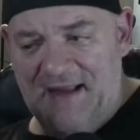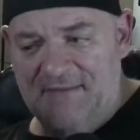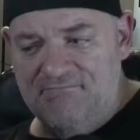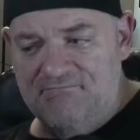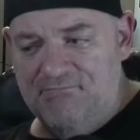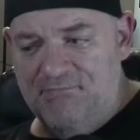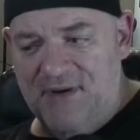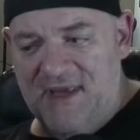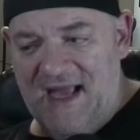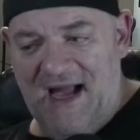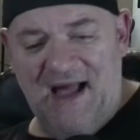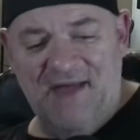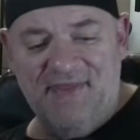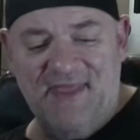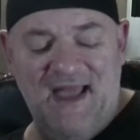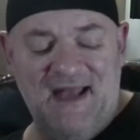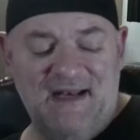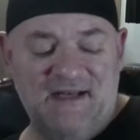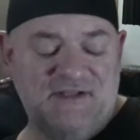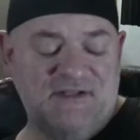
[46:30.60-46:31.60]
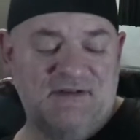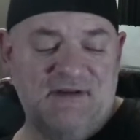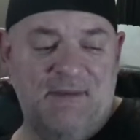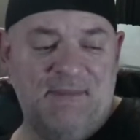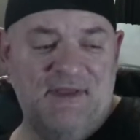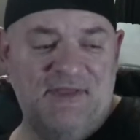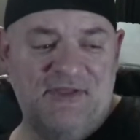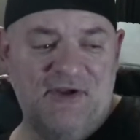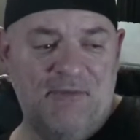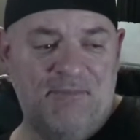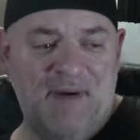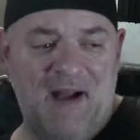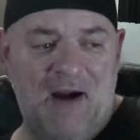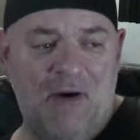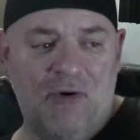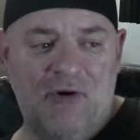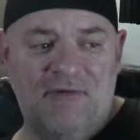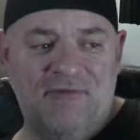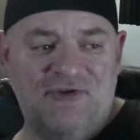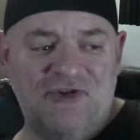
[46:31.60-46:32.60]
Beyond that, their
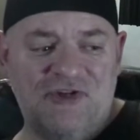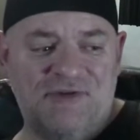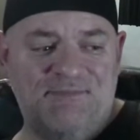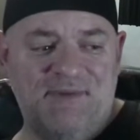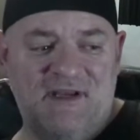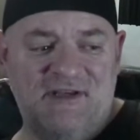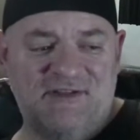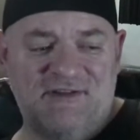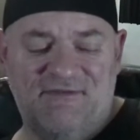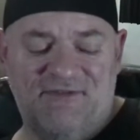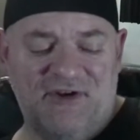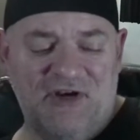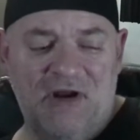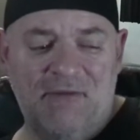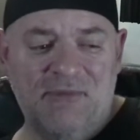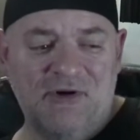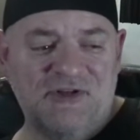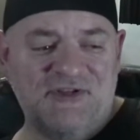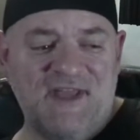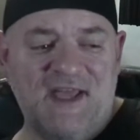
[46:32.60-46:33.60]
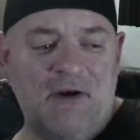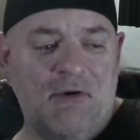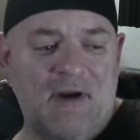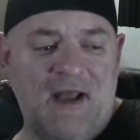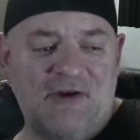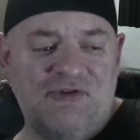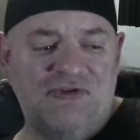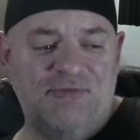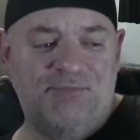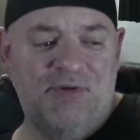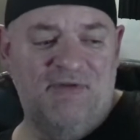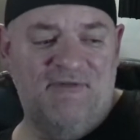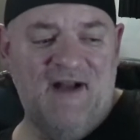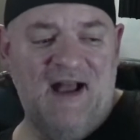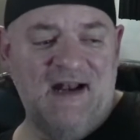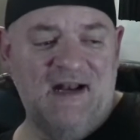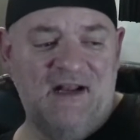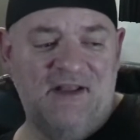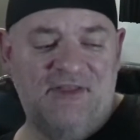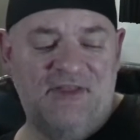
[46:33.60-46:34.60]
power just because of the numbers. They don't actually
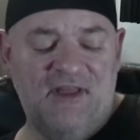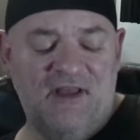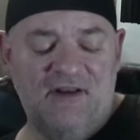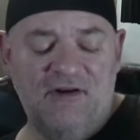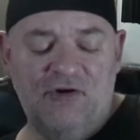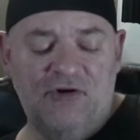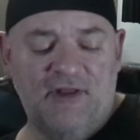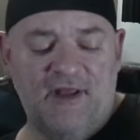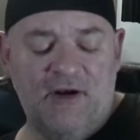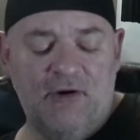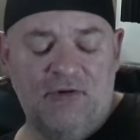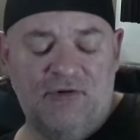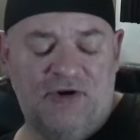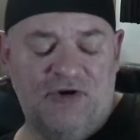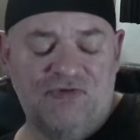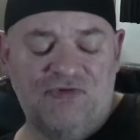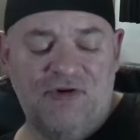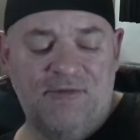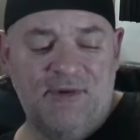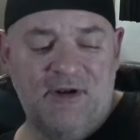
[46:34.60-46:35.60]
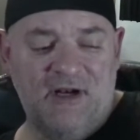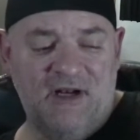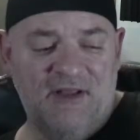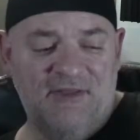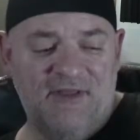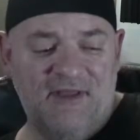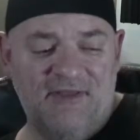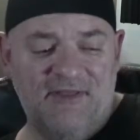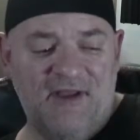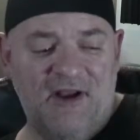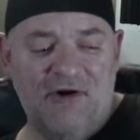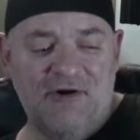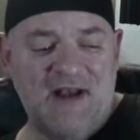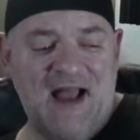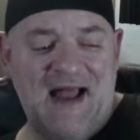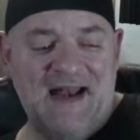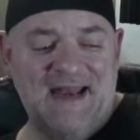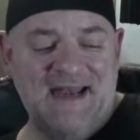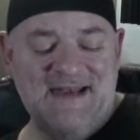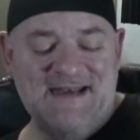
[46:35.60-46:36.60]
provide anything, or they don't contribute anything. They are
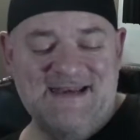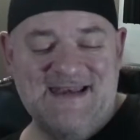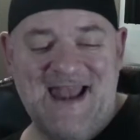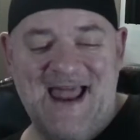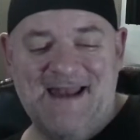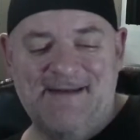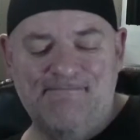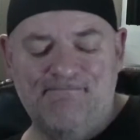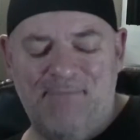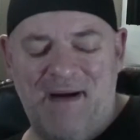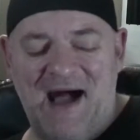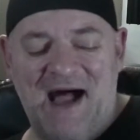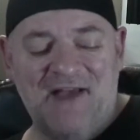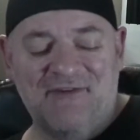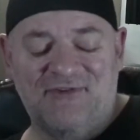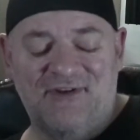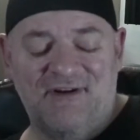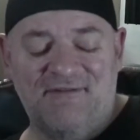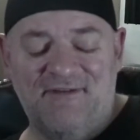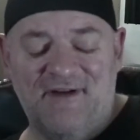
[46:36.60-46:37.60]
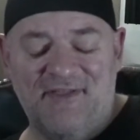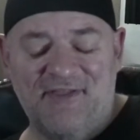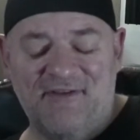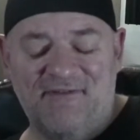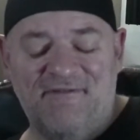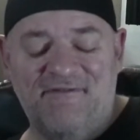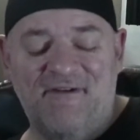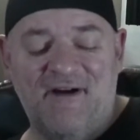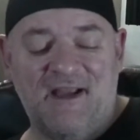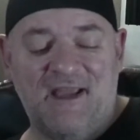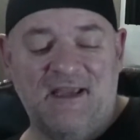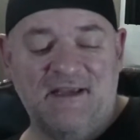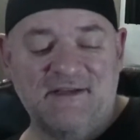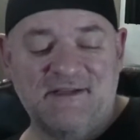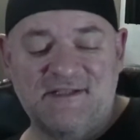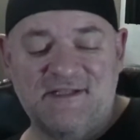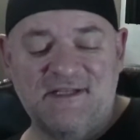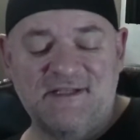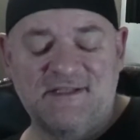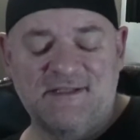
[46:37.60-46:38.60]
not a net positive on the fucking
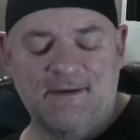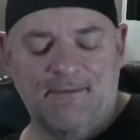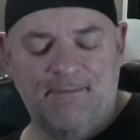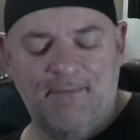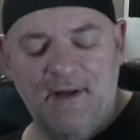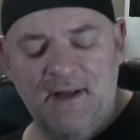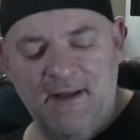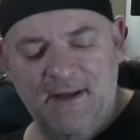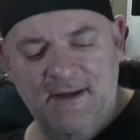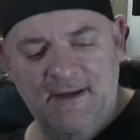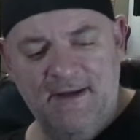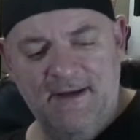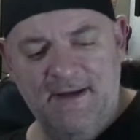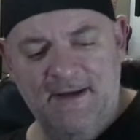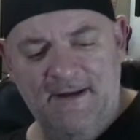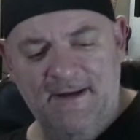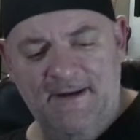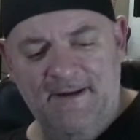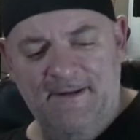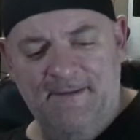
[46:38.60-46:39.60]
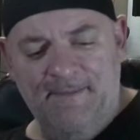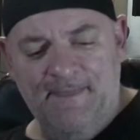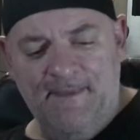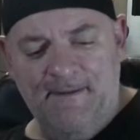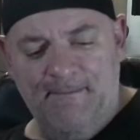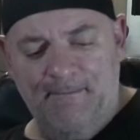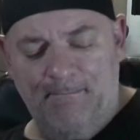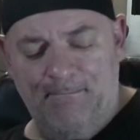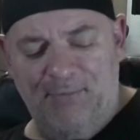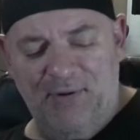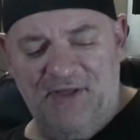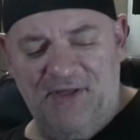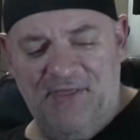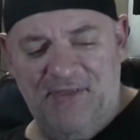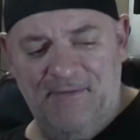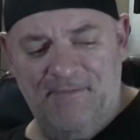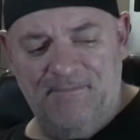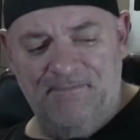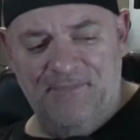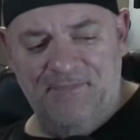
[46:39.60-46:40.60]
system. But
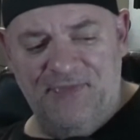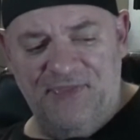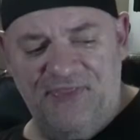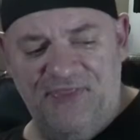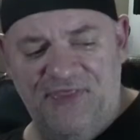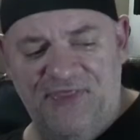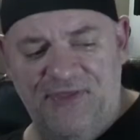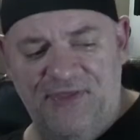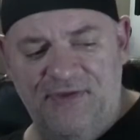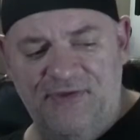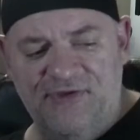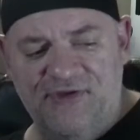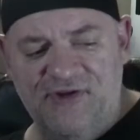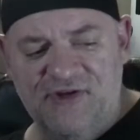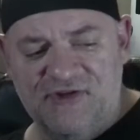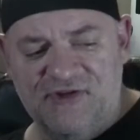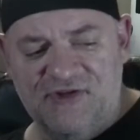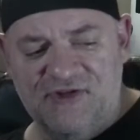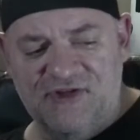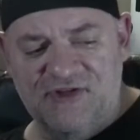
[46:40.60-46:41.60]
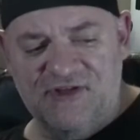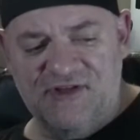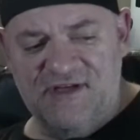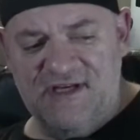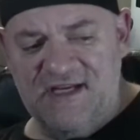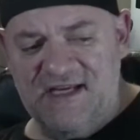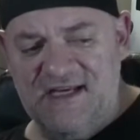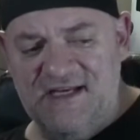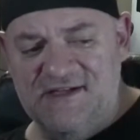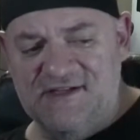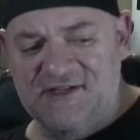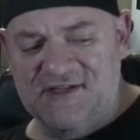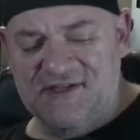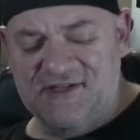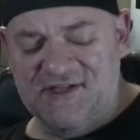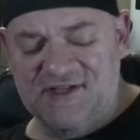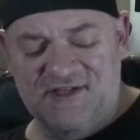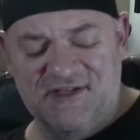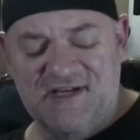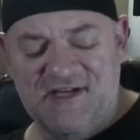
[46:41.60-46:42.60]
this need to
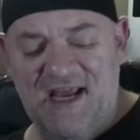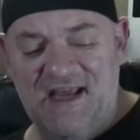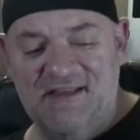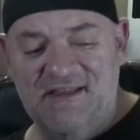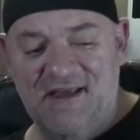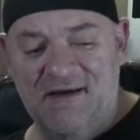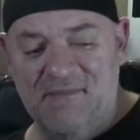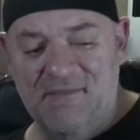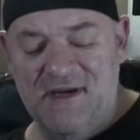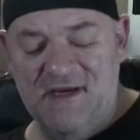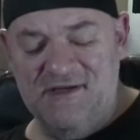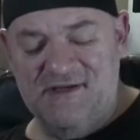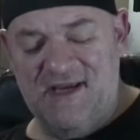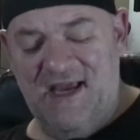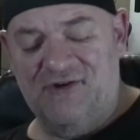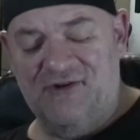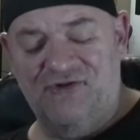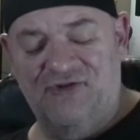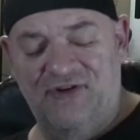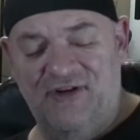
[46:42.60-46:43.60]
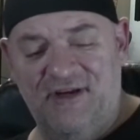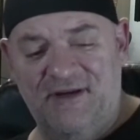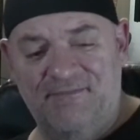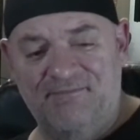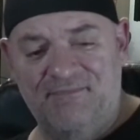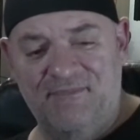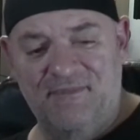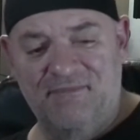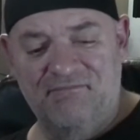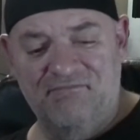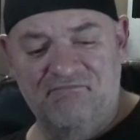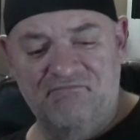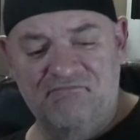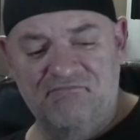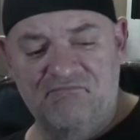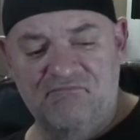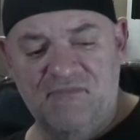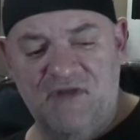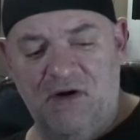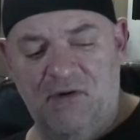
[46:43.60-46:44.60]
sustain them is actually,
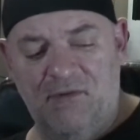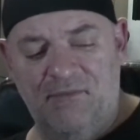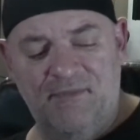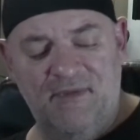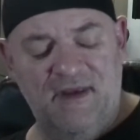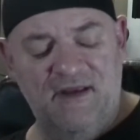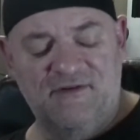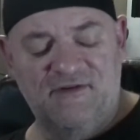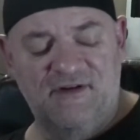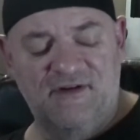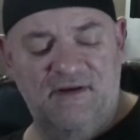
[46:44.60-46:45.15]
you know, it's